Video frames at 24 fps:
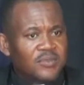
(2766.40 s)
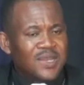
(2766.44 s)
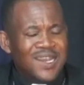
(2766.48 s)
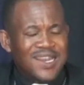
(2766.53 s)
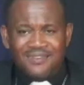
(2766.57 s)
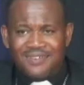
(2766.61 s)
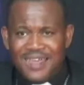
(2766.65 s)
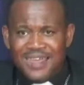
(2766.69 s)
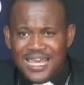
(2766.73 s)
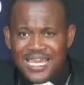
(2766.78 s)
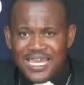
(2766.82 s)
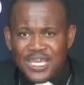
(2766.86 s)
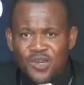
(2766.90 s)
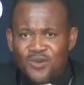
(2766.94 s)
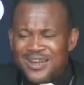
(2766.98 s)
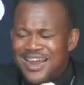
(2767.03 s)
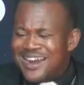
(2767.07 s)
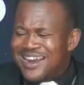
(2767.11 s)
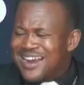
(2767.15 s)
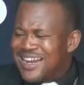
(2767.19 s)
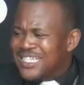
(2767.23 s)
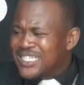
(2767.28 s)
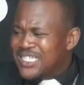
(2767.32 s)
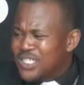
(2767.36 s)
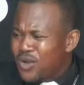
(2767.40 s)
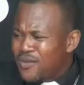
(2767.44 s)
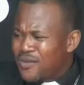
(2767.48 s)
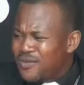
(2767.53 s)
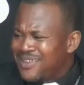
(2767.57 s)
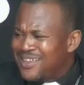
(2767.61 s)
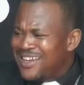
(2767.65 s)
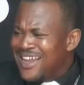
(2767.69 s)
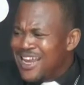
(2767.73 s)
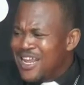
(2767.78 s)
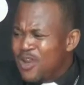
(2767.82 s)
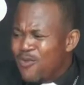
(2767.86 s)
Thank you that there is nothing
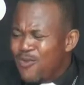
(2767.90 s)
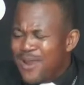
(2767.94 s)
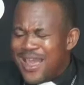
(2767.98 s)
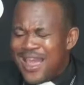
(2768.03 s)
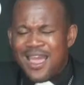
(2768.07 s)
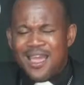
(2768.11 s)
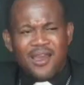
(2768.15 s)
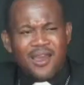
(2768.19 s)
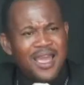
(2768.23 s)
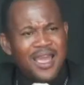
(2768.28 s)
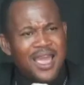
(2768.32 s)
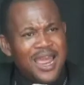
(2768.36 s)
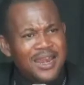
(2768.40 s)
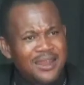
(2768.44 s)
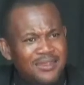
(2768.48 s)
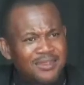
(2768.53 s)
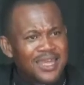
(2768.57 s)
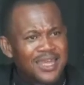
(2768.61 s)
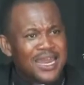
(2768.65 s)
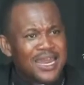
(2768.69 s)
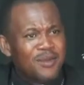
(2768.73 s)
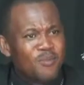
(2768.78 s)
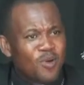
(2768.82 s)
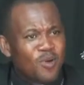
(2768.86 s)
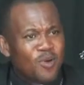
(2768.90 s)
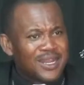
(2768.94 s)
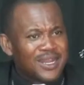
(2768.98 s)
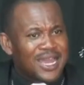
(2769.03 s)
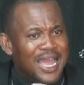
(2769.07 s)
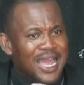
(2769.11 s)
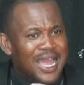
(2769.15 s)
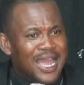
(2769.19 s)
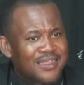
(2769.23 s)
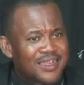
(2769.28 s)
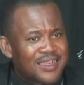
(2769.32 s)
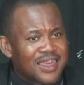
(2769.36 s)
anywhere, anything anybody
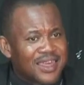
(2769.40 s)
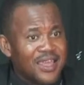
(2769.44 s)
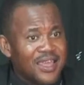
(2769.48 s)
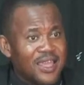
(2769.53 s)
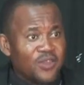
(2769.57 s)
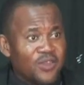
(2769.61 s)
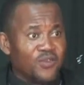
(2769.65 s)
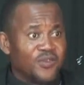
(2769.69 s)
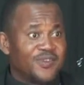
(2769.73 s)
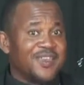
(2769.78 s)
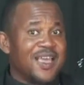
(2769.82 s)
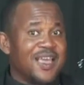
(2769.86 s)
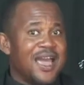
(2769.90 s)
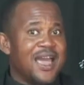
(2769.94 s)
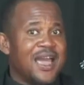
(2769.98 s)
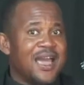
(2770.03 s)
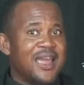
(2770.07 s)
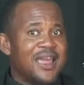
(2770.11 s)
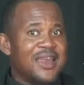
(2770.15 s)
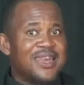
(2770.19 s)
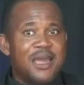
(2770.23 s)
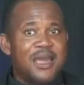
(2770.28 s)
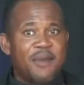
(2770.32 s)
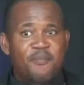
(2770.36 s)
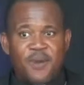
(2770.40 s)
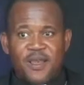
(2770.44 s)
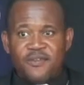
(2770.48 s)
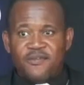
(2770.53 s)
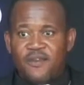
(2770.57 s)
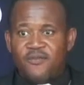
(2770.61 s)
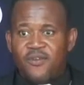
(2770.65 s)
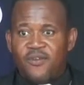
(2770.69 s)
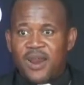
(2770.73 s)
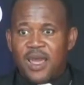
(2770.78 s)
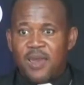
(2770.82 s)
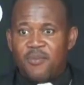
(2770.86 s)
can say to say, ah, that Pastor
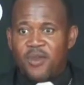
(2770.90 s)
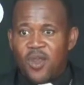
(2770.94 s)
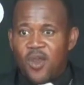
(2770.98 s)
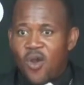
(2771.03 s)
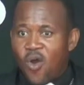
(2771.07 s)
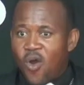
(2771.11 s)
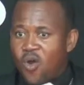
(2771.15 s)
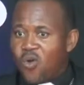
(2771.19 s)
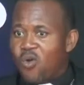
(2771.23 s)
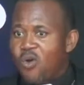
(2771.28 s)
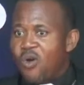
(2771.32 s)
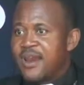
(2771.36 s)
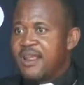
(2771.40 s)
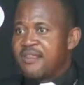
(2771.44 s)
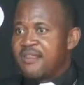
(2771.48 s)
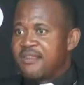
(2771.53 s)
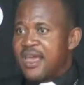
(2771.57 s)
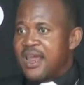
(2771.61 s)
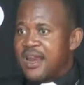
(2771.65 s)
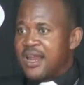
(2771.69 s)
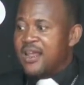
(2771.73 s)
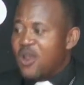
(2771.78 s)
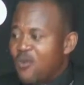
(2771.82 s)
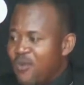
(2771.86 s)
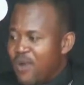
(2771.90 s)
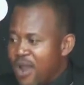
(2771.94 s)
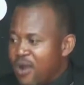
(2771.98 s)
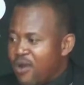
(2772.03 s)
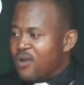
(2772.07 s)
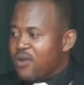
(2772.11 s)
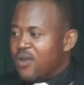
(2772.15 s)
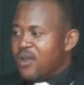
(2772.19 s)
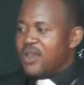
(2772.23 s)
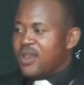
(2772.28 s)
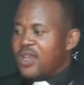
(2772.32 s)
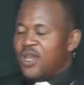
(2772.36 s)
Falabi, or go on internet. We are going,
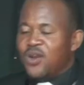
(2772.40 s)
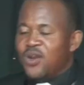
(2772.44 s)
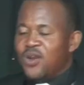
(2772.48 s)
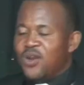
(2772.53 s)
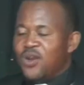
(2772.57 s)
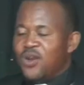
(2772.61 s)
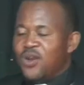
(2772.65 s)
you know,